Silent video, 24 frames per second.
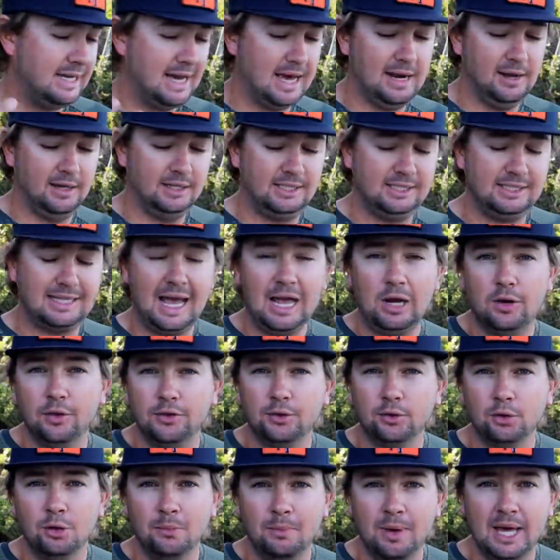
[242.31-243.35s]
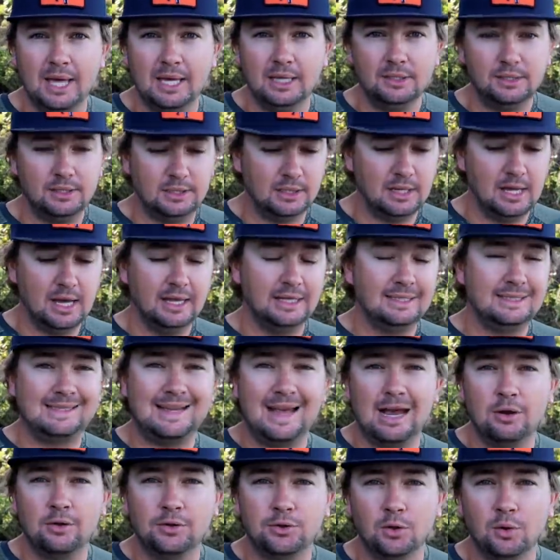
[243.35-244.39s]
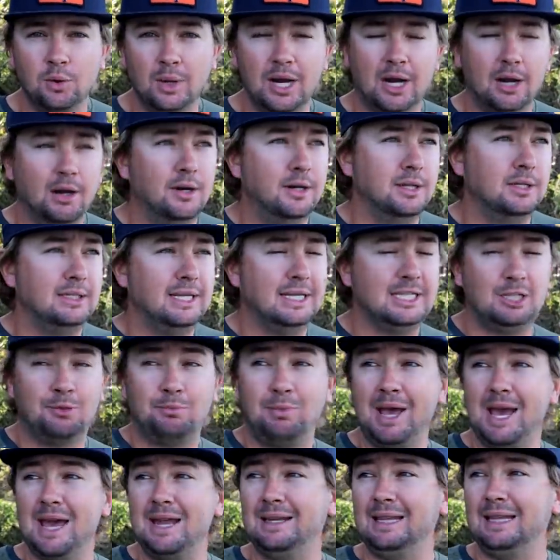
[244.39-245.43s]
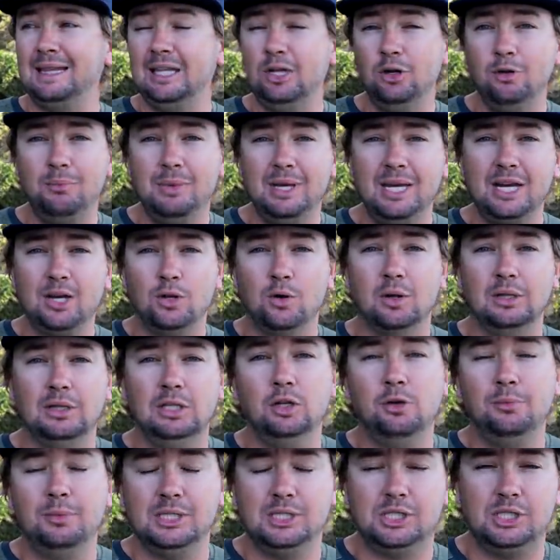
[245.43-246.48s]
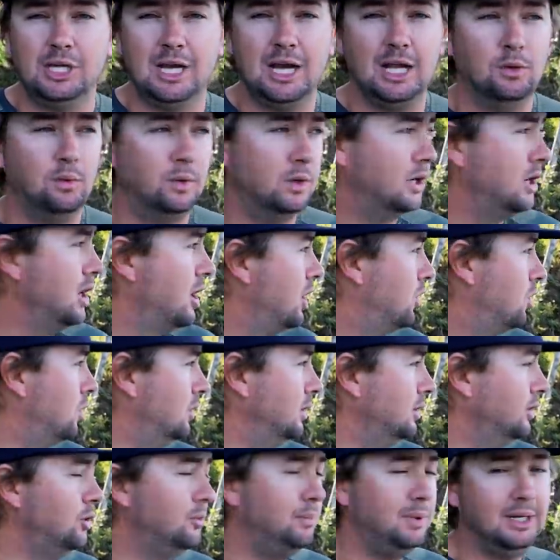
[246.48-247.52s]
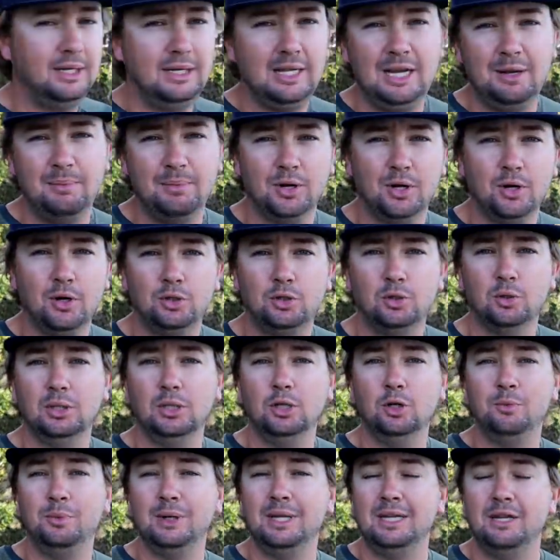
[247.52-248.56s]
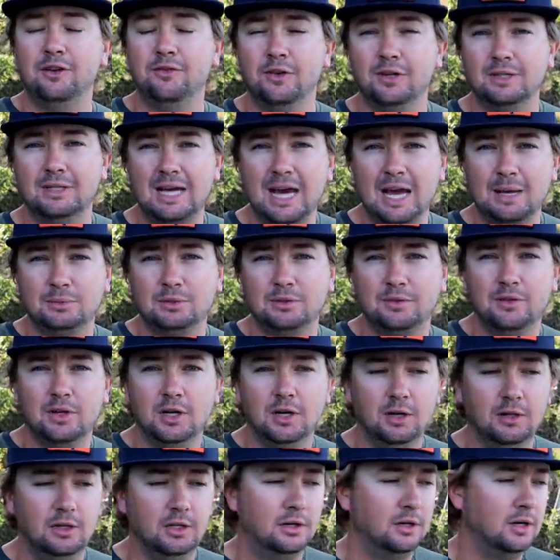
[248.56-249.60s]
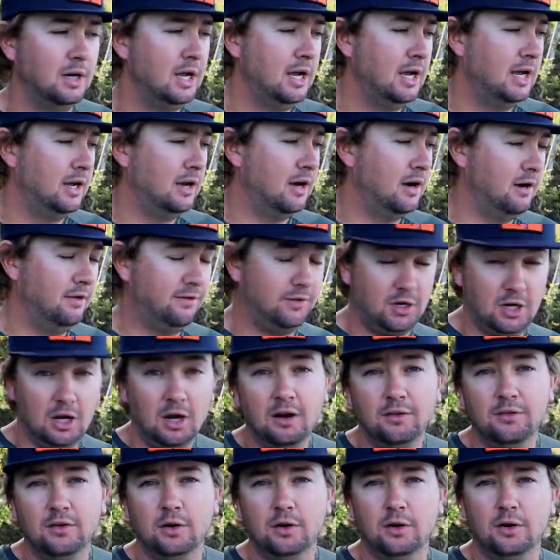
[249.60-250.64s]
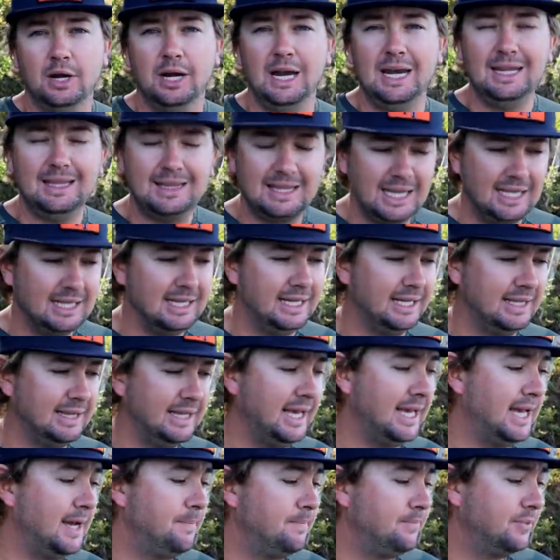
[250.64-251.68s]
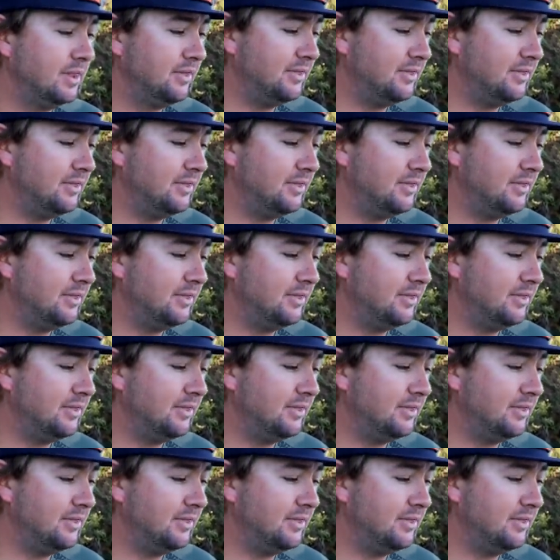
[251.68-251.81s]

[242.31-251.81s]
kind of cycle through baits, cycle through areas, expand a little bit, go a little bit shallower, go a little bit deeper, go to a little bit different types of color, of cover, or anything like that.